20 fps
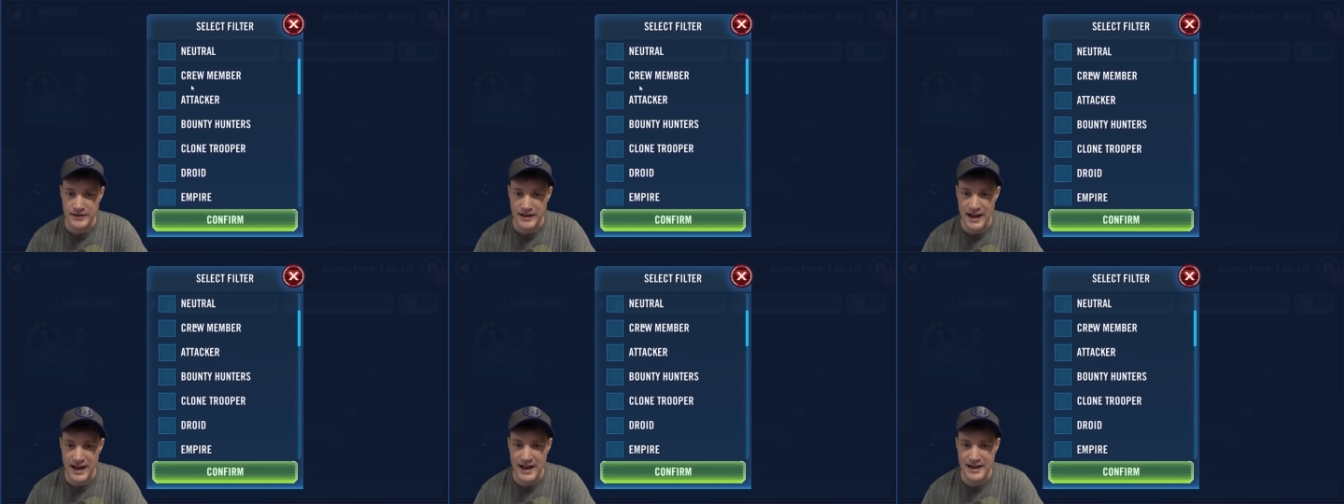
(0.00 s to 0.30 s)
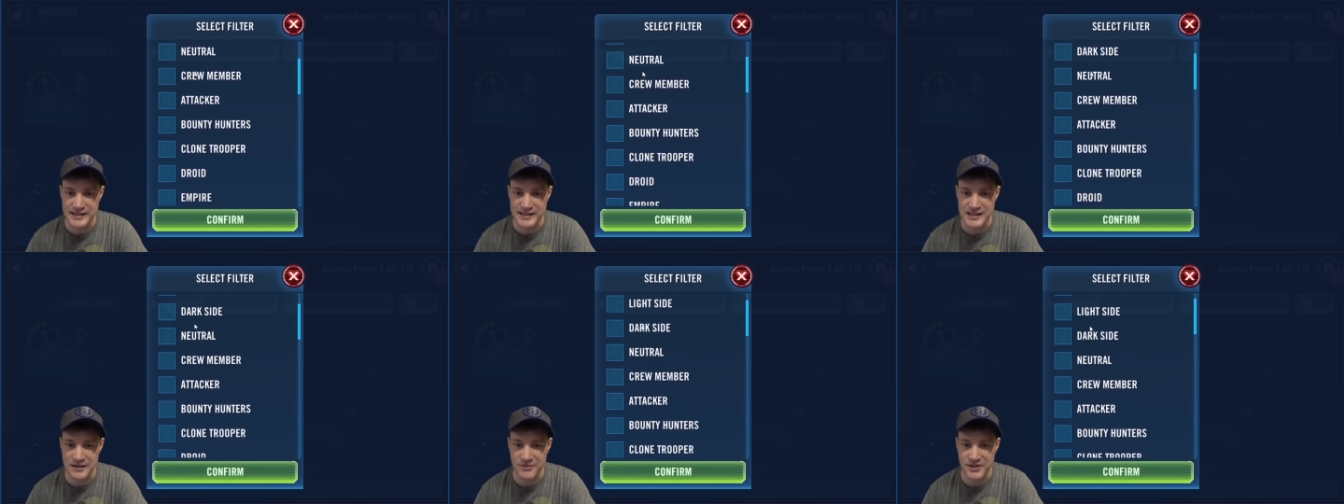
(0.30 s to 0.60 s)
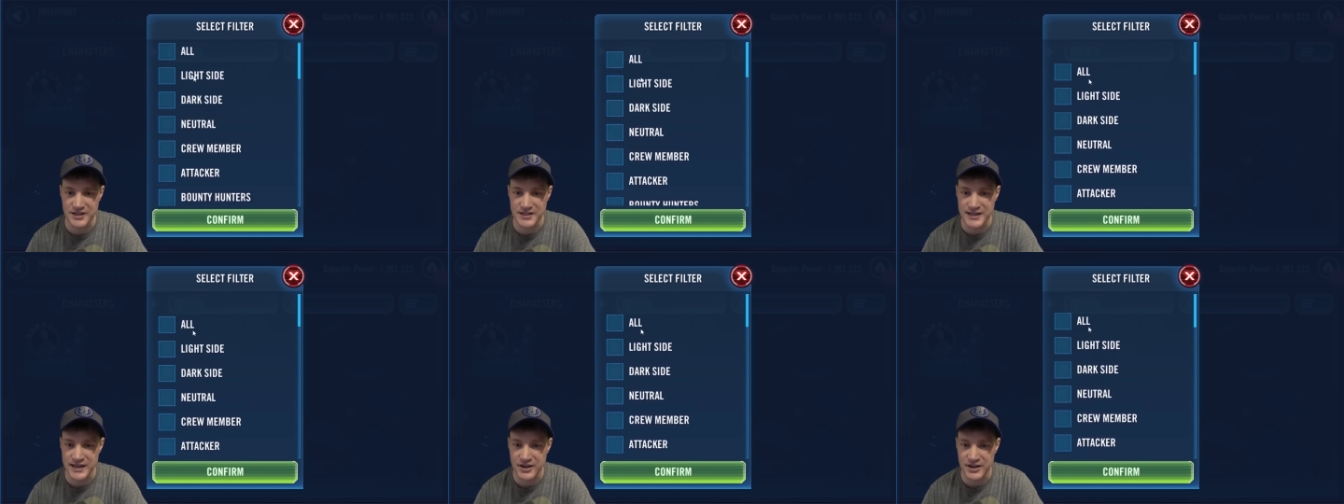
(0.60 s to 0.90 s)
and
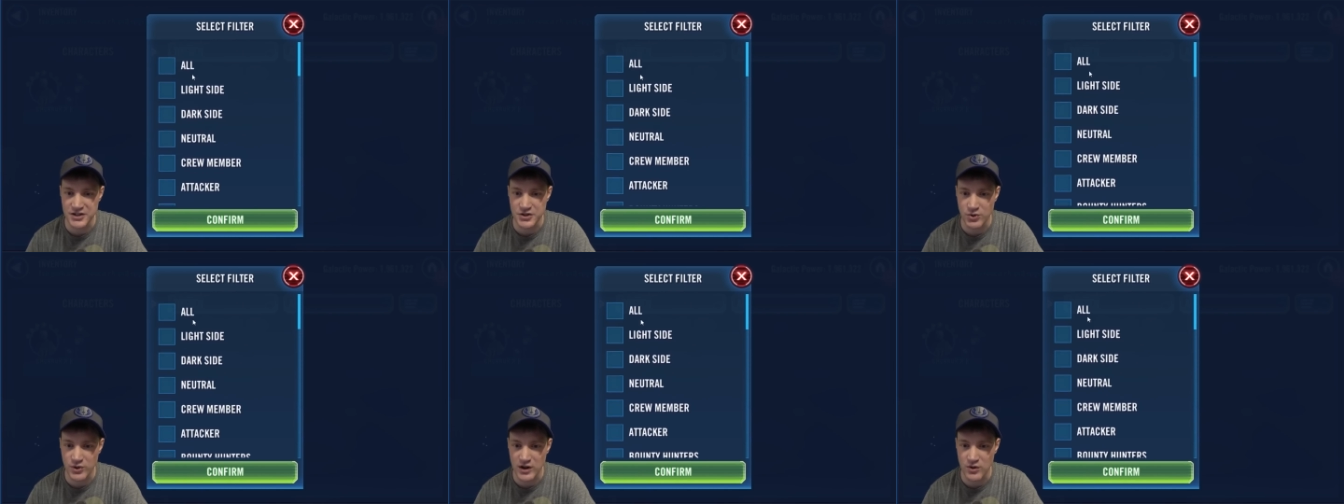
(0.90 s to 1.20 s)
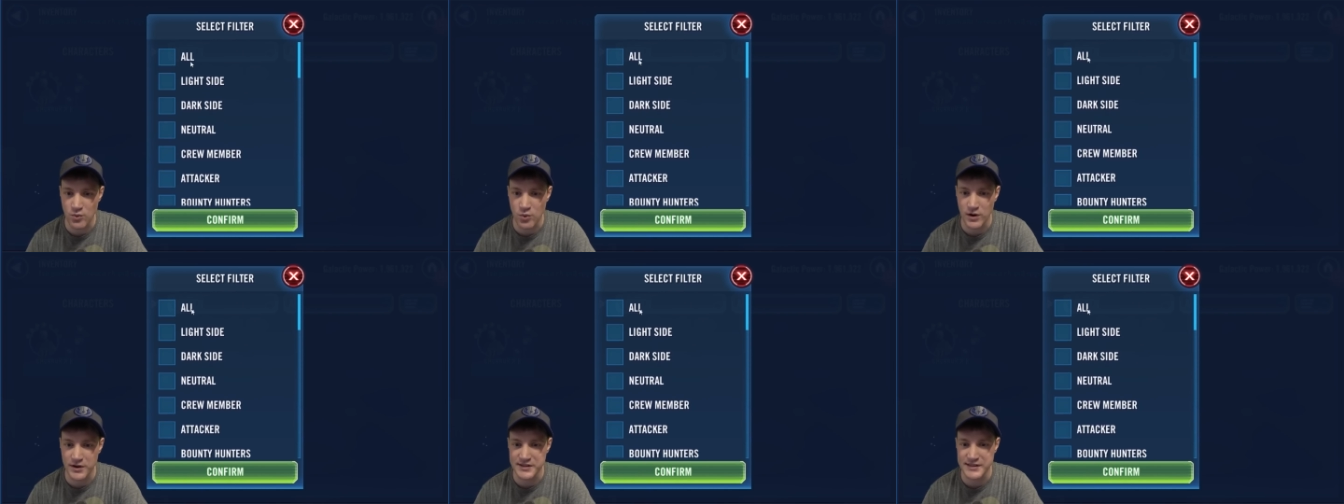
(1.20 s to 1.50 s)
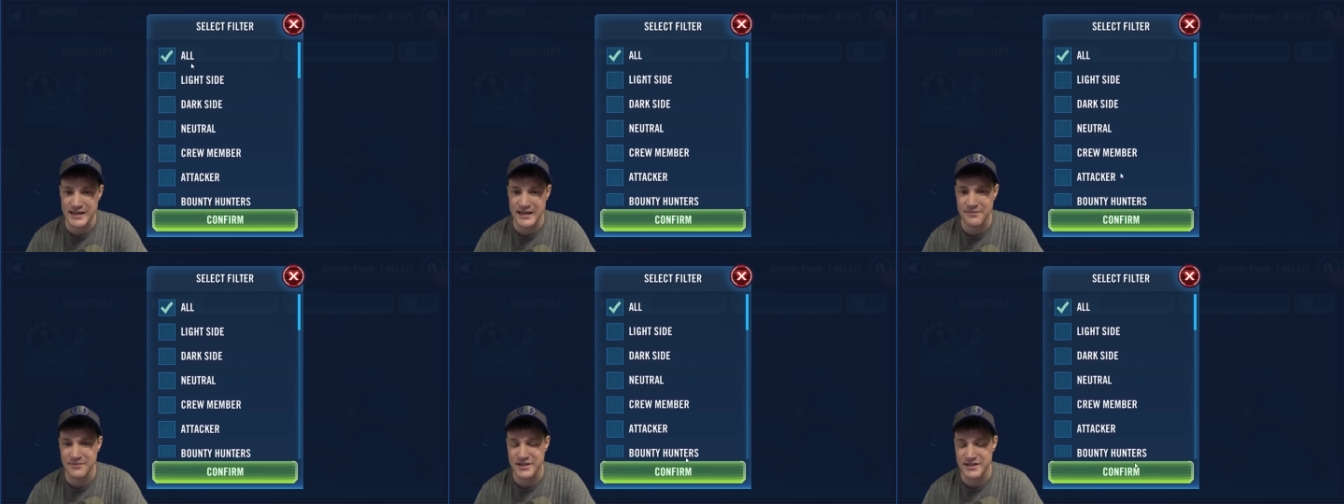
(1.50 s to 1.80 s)
some of the territory war
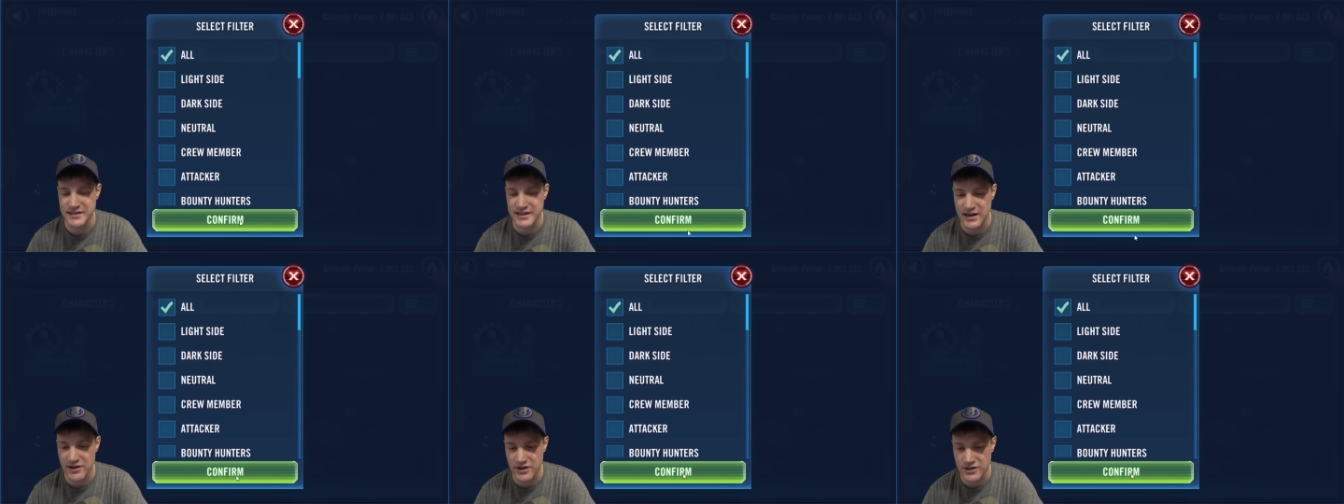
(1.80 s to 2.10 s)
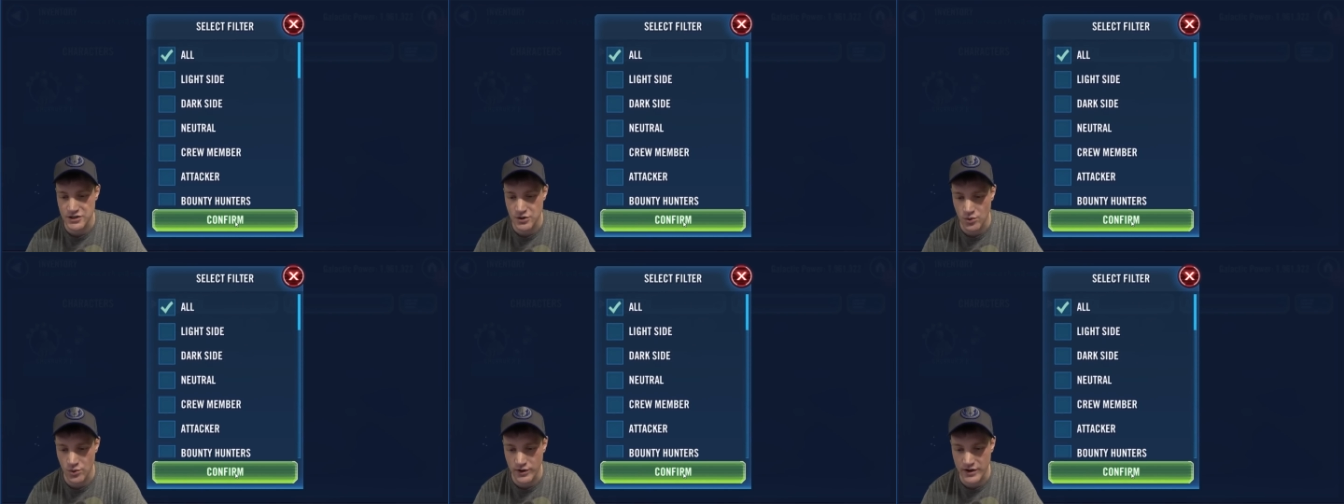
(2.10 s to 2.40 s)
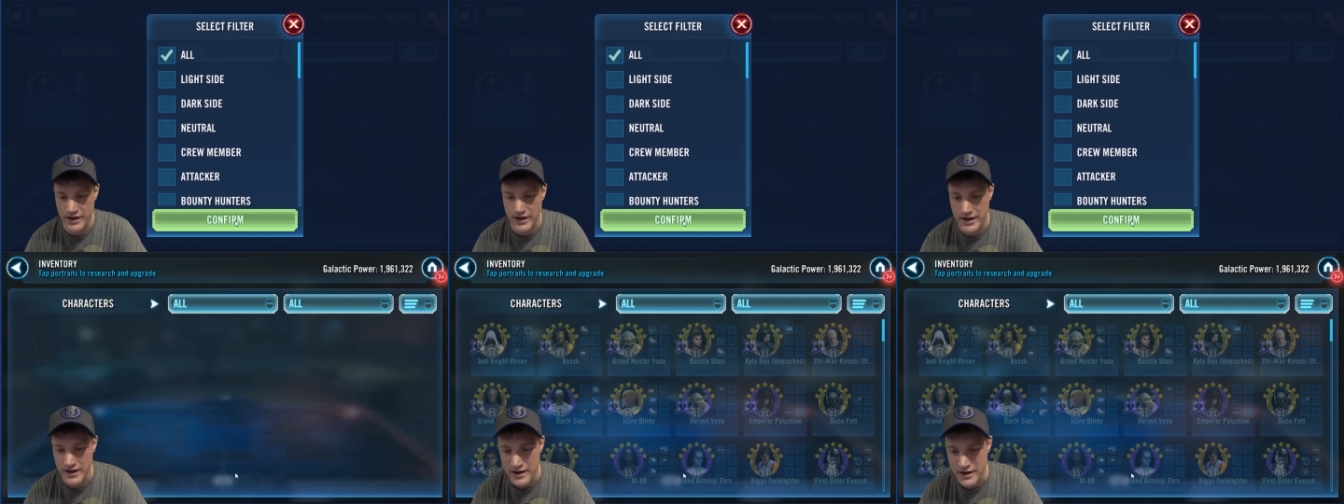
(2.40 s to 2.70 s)
teams and
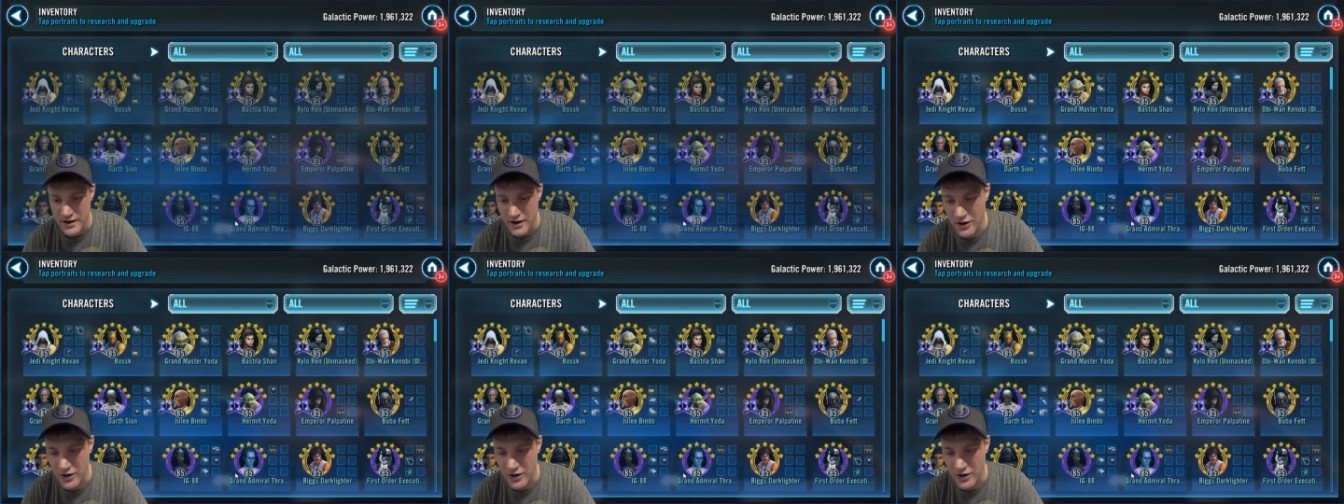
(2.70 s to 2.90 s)
territory